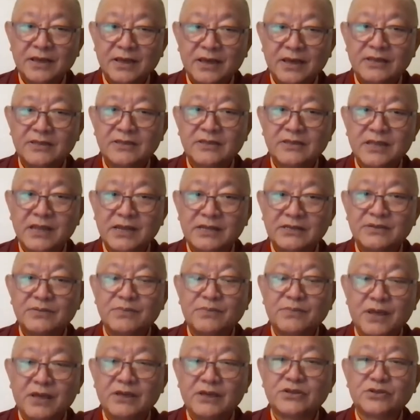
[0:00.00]
And that
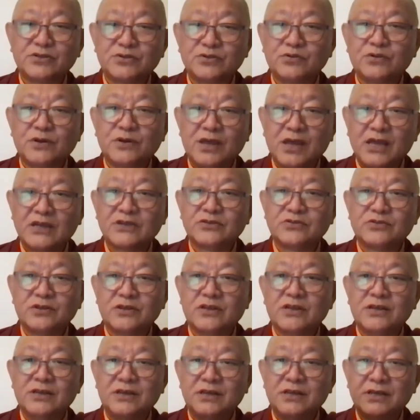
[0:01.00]
makes you
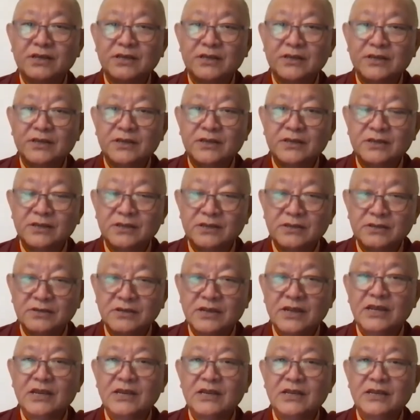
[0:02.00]
actually
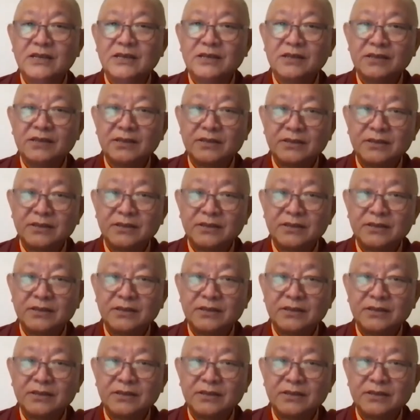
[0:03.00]
really,